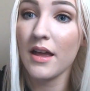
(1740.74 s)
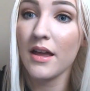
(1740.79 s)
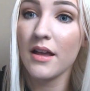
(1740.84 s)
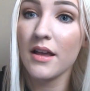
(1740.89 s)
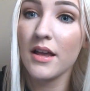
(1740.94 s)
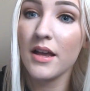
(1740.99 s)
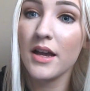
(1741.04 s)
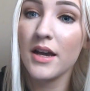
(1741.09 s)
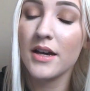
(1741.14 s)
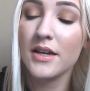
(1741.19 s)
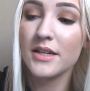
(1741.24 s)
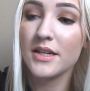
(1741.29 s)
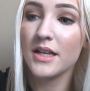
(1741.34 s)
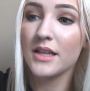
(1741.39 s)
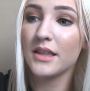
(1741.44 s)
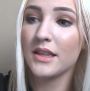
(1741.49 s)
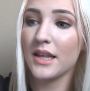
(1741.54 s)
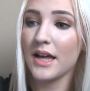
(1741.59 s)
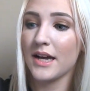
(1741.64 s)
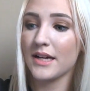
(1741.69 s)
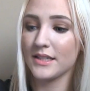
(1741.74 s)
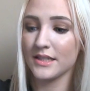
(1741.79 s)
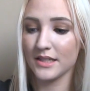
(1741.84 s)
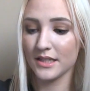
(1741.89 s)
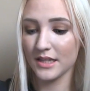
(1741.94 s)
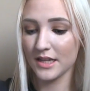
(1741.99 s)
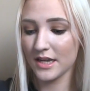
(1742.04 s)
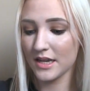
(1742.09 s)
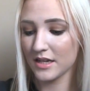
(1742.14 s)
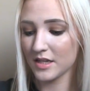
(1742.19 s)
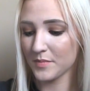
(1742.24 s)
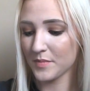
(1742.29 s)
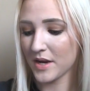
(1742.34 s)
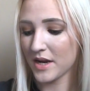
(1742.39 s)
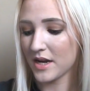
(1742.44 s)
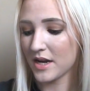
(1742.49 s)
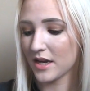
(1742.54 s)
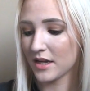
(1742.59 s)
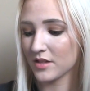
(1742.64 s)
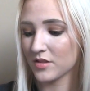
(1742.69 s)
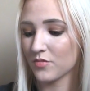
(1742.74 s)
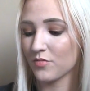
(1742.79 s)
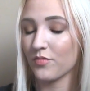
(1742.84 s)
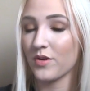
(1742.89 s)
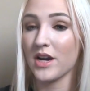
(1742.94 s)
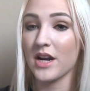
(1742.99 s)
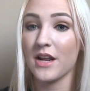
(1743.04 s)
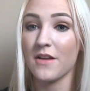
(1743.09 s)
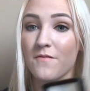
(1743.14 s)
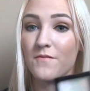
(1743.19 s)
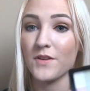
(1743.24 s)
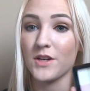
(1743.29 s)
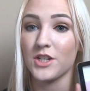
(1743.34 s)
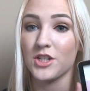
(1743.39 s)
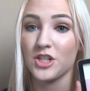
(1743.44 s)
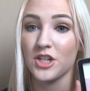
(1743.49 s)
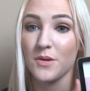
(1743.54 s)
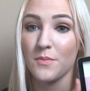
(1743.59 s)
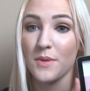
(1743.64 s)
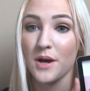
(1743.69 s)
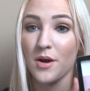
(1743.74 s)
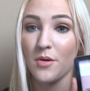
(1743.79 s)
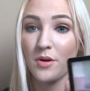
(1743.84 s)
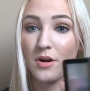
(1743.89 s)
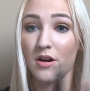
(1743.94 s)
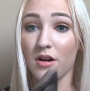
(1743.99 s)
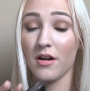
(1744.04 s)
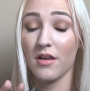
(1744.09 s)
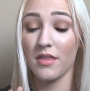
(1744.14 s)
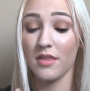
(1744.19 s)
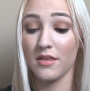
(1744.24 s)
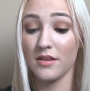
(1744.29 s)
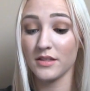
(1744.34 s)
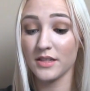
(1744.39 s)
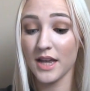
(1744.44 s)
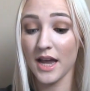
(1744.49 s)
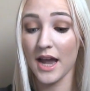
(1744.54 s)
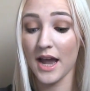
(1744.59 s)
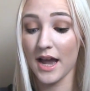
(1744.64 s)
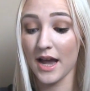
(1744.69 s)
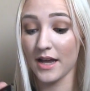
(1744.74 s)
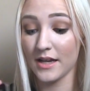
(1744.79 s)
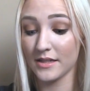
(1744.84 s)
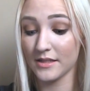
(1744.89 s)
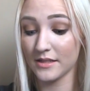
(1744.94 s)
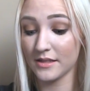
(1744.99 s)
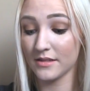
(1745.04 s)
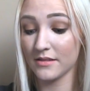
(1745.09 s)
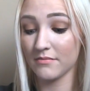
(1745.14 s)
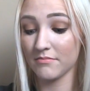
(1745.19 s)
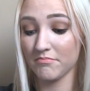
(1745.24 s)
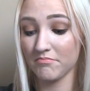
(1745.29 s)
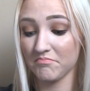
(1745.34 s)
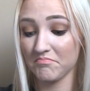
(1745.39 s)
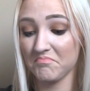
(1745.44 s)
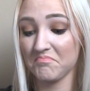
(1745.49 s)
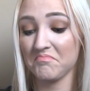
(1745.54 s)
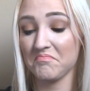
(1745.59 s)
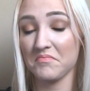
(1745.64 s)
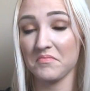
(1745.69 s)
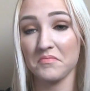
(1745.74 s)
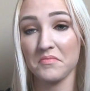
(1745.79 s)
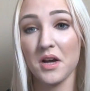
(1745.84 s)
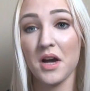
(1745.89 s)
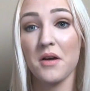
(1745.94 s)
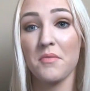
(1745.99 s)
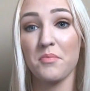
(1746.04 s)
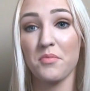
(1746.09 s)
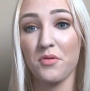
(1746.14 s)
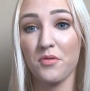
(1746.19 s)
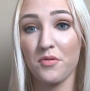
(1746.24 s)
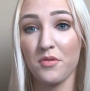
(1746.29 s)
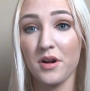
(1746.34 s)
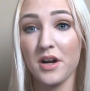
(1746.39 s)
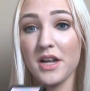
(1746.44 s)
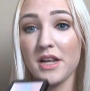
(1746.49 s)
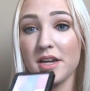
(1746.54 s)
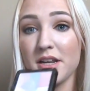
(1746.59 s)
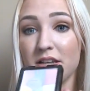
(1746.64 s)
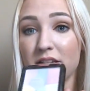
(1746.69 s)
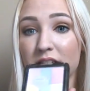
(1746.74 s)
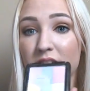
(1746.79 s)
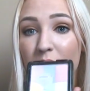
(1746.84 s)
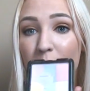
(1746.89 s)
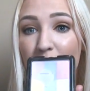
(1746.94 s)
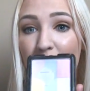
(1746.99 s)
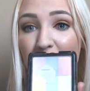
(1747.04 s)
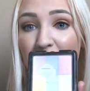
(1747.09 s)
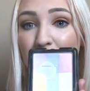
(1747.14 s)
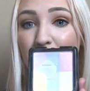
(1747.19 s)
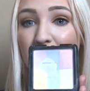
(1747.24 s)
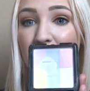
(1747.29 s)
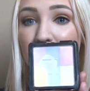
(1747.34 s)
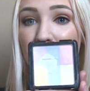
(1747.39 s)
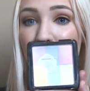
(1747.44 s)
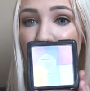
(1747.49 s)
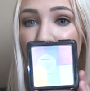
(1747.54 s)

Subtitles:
And lastly is my NYX Radiant Finishing Powder. This has a pretty decent amount of pan